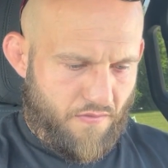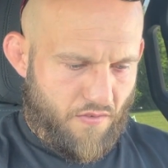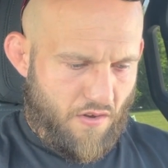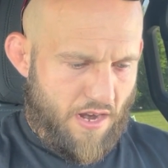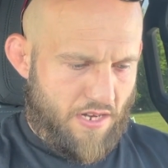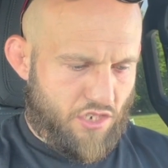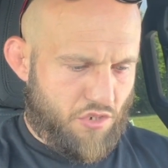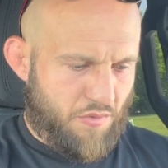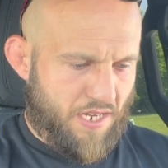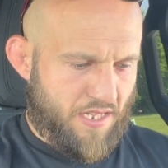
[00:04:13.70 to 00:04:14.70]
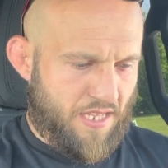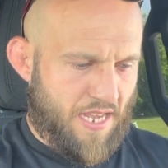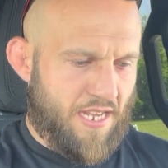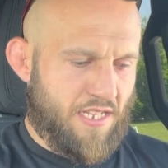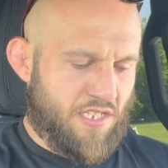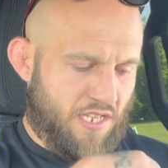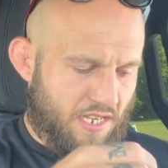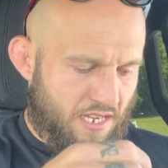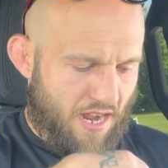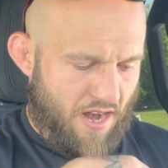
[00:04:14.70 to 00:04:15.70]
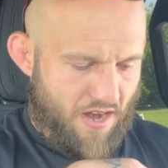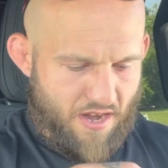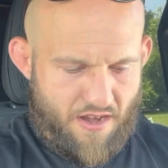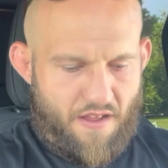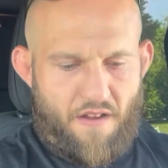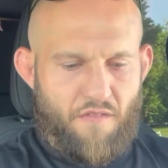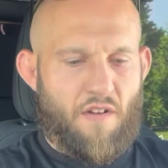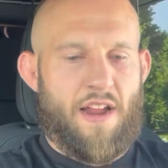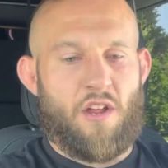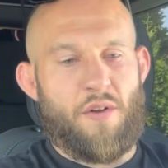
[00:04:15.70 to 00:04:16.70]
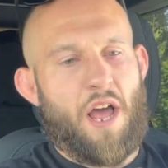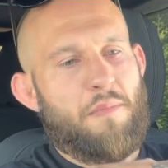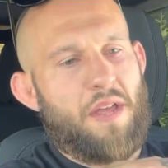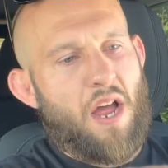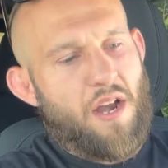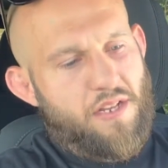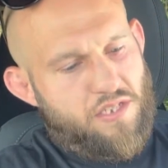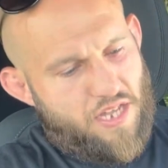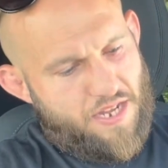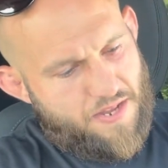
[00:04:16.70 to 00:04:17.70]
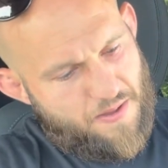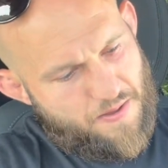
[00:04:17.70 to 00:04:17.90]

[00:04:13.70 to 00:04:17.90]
fresh. We got the 18 karat Franco. And I'll be honest, like,